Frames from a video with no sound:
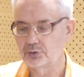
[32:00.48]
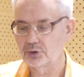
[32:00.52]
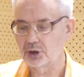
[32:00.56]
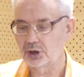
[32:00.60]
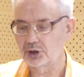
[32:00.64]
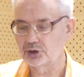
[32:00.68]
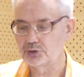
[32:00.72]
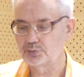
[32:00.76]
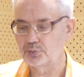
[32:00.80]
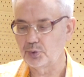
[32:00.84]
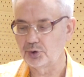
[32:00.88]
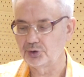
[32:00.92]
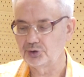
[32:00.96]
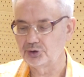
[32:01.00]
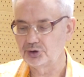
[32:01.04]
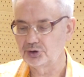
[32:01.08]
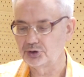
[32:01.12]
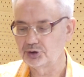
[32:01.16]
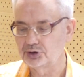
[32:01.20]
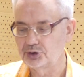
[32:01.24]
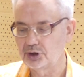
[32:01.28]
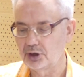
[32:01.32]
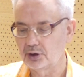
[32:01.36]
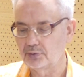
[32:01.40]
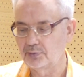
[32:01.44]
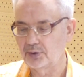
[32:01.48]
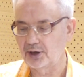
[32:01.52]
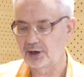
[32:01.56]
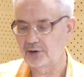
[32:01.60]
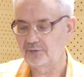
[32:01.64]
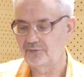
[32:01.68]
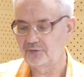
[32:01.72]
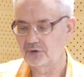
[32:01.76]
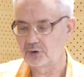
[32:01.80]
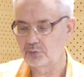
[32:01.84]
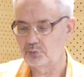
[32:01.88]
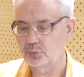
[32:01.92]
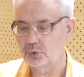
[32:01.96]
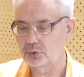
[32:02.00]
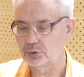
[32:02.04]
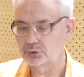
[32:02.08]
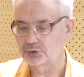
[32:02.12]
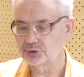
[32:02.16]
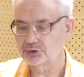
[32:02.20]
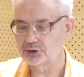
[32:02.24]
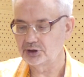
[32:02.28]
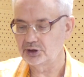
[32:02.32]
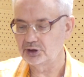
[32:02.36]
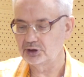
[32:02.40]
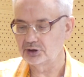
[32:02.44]
corresponding geographic poles.
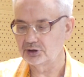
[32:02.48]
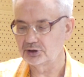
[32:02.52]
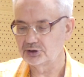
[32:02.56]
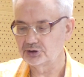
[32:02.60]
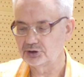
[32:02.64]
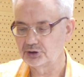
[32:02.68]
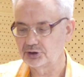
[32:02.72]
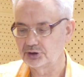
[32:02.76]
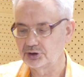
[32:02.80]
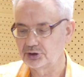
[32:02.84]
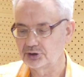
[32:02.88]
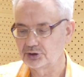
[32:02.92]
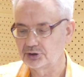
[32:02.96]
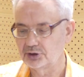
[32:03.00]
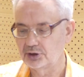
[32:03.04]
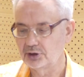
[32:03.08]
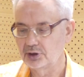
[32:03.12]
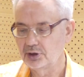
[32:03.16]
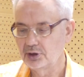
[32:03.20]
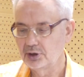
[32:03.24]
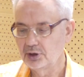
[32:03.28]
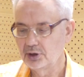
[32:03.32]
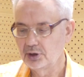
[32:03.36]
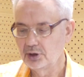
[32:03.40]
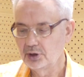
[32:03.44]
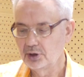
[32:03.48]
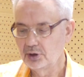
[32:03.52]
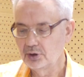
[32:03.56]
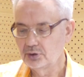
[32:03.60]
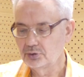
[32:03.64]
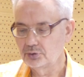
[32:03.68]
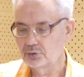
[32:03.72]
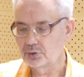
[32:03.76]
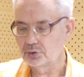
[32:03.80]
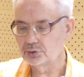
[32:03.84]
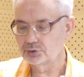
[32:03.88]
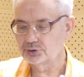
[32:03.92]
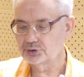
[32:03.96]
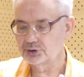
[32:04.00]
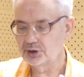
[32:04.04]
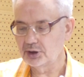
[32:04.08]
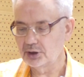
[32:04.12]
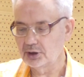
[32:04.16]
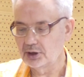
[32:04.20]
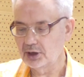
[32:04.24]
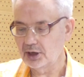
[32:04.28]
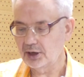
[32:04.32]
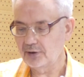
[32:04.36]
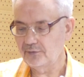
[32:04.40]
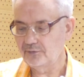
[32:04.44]
Here there is the north
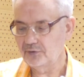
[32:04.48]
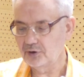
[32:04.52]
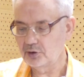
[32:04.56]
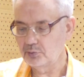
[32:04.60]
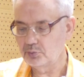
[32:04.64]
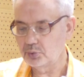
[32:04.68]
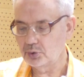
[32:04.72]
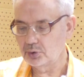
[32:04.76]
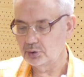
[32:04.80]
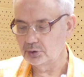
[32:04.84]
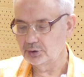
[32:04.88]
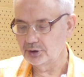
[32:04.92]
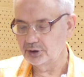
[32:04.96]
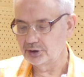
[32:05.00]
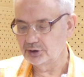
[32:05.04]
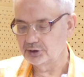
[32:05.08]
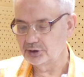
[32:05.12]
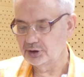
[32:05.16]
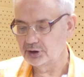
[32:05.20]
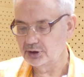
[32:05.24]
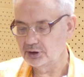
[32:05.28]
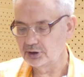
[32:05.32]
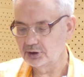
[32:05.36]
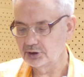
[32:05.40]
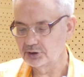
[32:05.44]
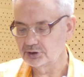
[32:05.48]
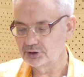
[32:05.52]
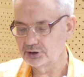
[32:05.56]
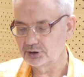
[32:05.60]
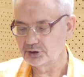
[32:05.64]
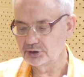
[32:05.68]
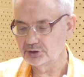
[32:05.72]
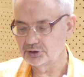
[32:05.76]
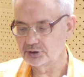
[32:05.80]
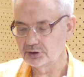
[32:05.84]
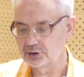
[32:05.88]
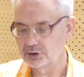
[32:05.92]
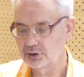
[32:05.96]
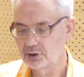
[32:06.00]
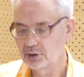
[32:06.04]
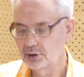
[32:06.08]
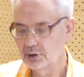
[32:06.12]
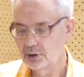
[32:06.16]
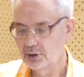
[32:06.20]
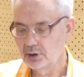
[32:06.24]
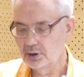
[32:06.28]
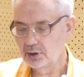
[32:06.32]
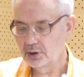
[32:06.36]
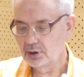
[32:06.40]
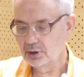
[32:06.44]
geographic pole, and here there is
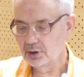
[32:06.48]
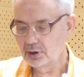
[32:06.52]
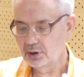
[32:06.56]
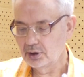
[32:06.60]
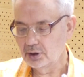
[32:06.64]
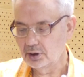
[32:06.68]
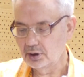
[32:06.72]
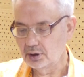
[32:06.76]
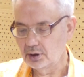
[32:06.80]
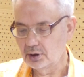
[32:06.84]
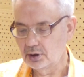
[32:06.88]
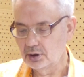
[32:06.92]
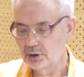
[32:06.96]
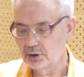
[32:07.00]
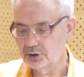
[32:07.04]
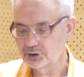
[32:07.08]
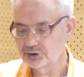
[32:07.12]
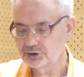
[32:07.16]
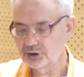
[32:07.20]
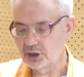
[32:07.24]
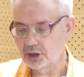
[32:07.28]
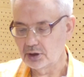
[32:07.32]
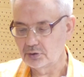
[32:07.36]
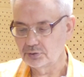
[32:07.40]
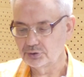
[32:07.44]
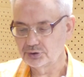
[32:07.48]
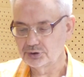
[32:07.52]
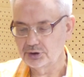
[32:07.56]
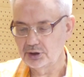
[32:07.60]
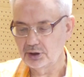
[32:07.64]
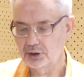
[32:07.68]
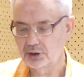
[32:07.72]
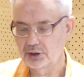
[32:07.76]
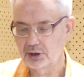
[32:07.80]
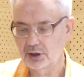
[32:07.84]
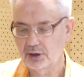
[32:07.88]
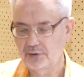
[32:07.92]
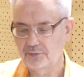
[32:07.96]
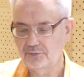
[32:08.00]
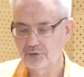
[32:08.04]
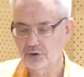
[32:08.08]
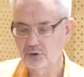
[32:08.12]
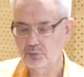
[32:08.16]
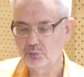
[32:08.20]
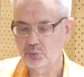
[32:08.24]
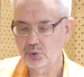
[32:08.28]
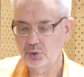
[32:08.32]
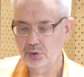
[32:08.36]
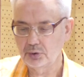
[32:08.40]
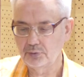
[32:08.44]
a south geographic
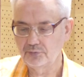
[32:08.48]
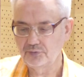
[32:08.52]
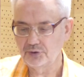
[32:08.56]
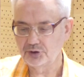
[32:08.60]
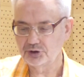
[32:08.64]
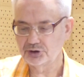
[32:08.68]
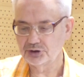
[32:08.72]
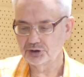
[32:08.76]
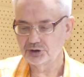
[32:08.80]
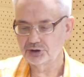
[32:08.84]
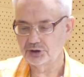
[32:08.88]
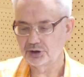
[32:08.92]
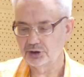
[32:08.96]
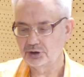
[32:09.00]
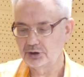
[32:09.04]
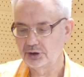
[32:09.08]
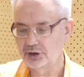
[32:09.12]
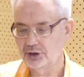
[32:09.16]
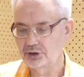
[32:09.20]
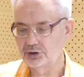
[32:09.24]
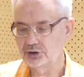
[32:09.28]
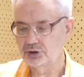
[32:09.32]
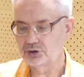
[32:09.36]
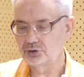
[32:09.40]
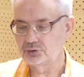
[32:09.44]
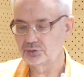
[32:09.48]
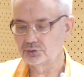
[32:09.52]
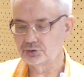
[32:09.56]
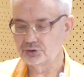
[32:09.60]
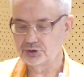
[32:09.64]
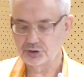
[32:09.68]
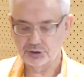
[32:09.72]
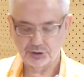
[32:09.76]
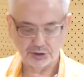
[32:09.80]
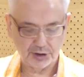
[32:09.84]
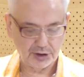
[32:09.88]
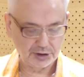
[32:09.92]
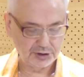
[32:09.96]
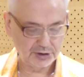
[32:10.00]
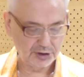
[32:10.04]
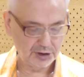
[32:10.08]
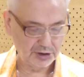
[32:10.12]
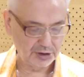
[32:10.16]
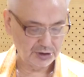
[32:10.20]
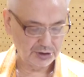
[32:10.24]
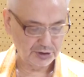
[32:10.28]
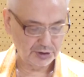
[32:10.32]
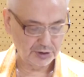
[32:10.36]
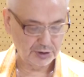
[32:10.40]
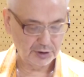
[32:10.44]
pole, which is related to this
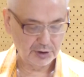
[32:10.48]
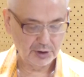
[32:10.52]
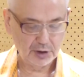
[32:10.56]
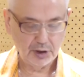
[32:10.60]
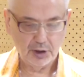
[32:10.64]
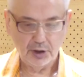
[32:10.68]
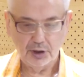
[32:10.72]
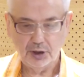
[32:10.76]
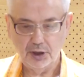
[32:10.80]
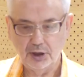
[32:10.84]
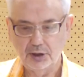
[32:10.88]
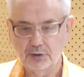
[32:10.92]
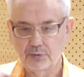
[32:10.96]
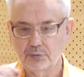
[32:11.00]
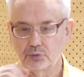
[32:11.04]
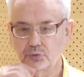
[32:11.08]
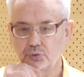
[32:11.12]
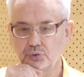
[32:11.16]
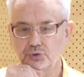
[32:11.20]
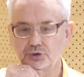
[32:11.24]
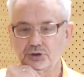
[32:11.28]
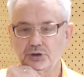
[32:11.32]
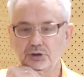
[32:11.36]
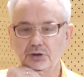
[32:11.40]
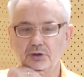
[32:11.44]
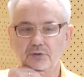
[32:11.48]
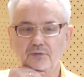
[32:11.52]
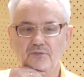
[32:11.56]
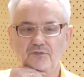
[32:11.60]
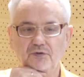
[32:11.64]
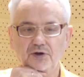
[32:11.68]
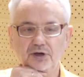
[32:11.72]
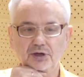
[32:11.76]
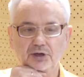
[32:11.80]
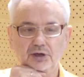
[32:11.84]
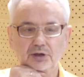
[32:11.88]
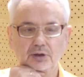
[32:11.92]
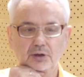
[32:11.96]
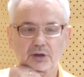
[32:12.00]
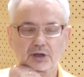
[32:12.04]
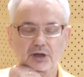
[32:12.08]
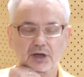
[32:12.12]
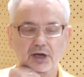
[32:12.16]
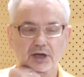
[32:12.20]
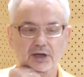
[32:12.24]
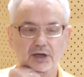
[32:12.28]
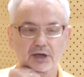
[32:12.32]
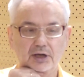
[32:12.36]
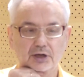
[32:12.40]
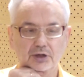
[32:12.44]
rotation. And to the very
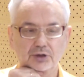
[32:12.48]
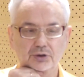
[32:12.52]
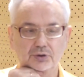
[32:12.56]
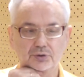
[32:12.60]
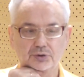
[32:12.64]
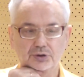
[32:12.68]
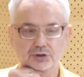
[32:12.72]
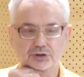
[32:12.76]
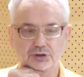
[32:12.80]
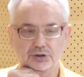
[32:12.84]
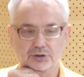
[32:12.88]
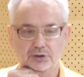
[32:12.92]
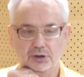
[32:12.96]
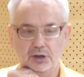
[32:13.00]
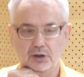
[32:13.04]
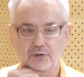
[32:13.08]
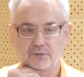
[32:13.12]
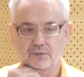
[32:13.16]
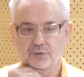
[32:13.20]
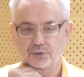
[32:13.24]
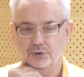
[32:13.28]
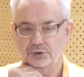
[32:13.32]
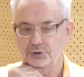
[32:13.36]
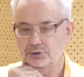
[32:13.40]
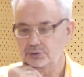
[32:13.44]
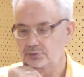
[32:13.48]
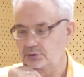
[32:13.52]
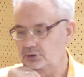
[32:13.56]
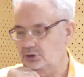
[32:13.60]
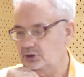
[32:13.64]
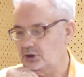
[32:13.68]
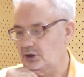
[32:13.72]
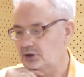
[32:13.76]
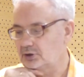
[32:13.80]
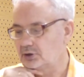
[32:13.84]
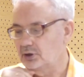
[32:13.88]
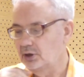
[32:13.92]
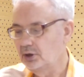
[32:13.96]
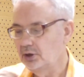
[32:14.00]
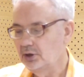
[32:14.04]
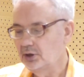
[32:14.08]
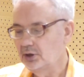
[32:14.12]
high accuracy, of course, we can